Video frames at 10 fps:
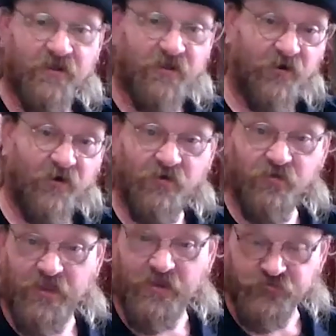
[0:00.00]
All
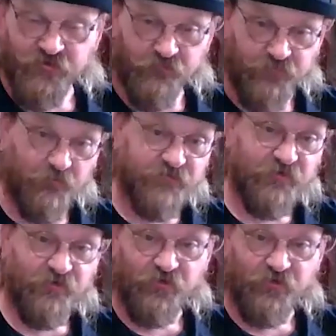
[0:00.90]
that stuff that was in the